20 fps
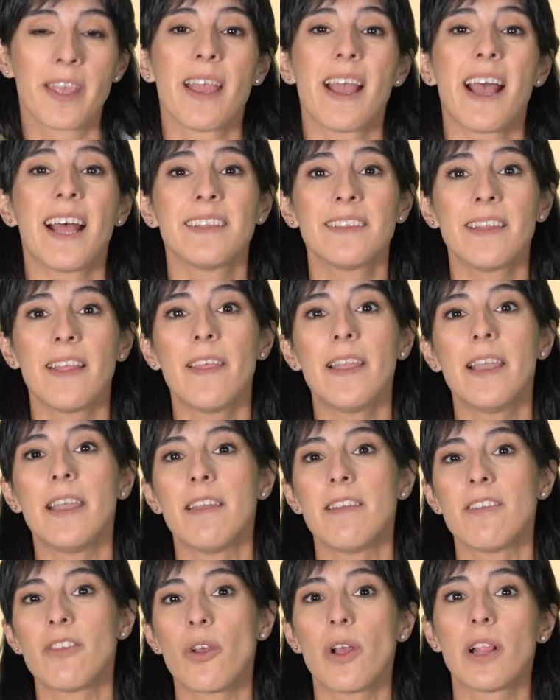before the
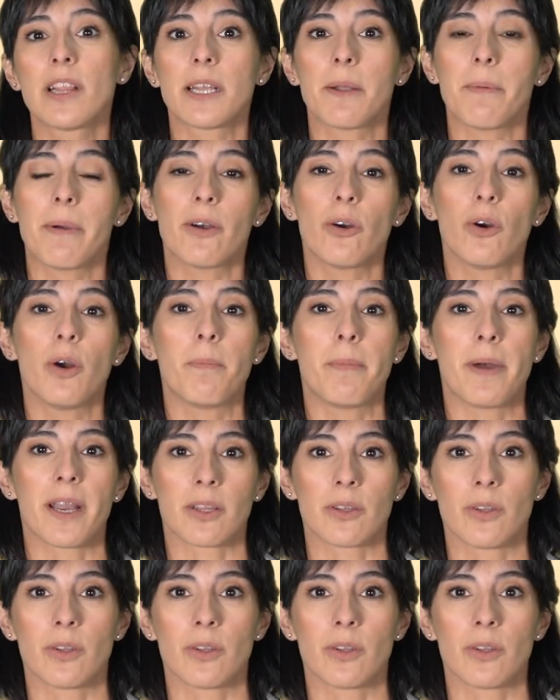onset of labor.